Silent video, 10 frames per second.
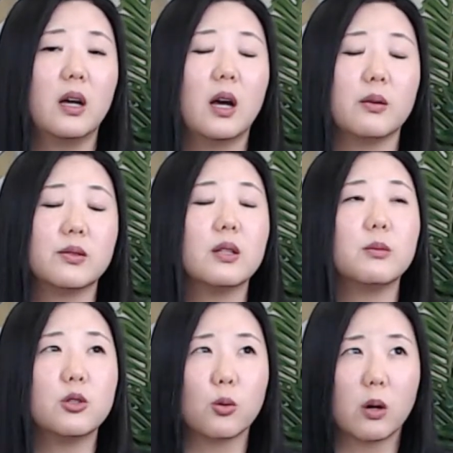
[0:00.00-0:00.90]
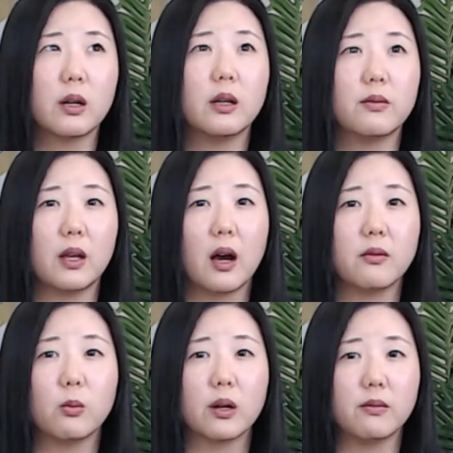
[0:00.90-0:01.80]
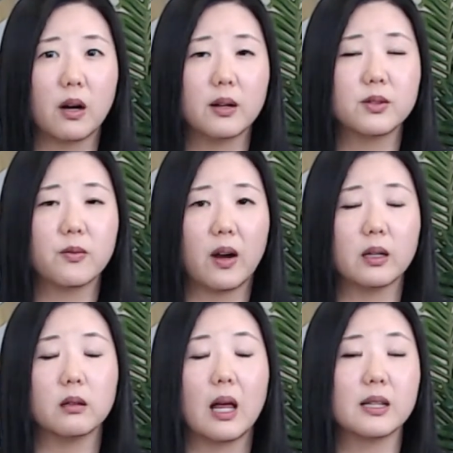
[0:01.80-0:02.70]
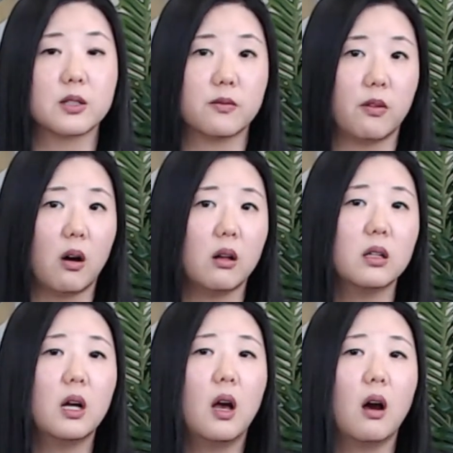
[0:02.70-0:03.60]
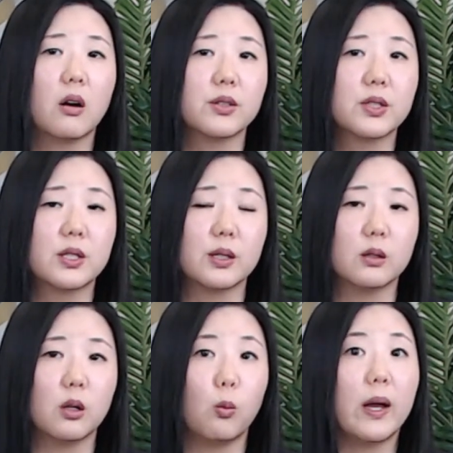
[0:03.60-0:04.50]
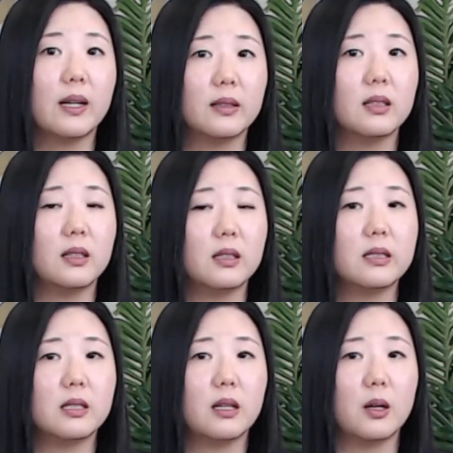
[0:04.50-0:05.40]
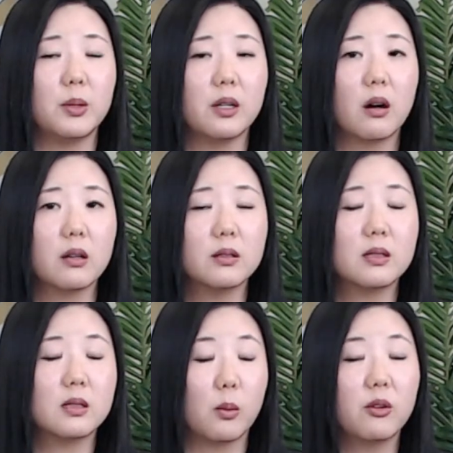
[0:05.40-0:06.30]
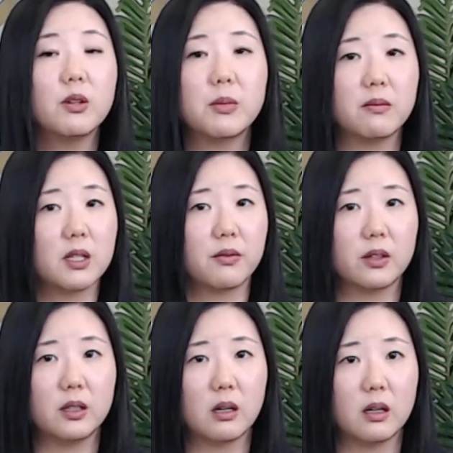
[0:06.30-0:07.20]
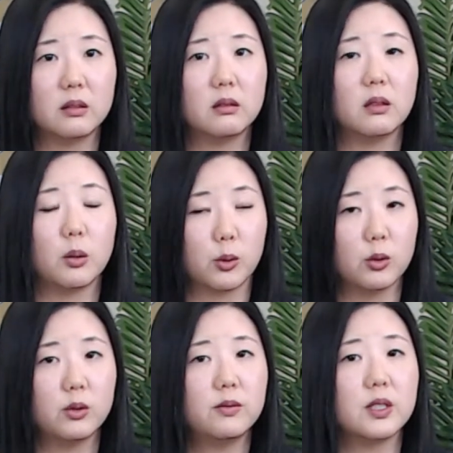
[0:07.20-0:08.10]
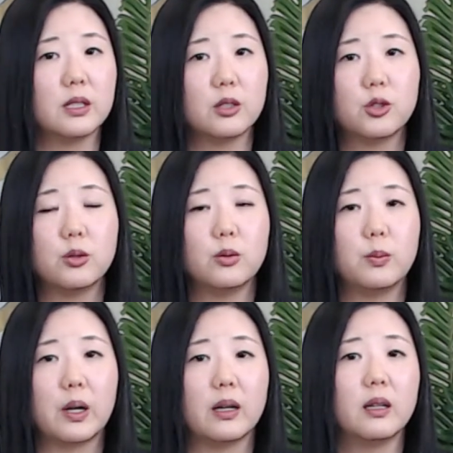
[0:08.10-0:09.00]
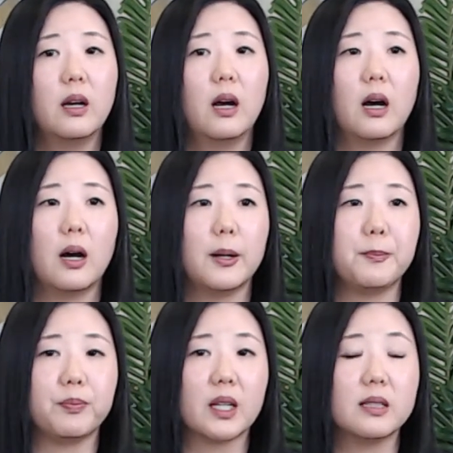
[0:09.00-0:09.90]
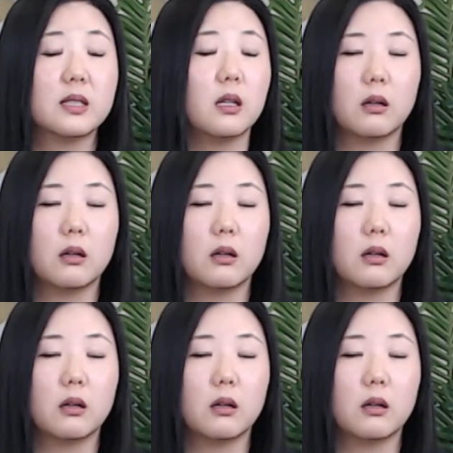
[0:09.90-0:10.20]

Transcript: would say the majority of the I-485s filed last fall are still awaiting the EAD AP cards. Some of them have definitely gotten approved and issued, but it's not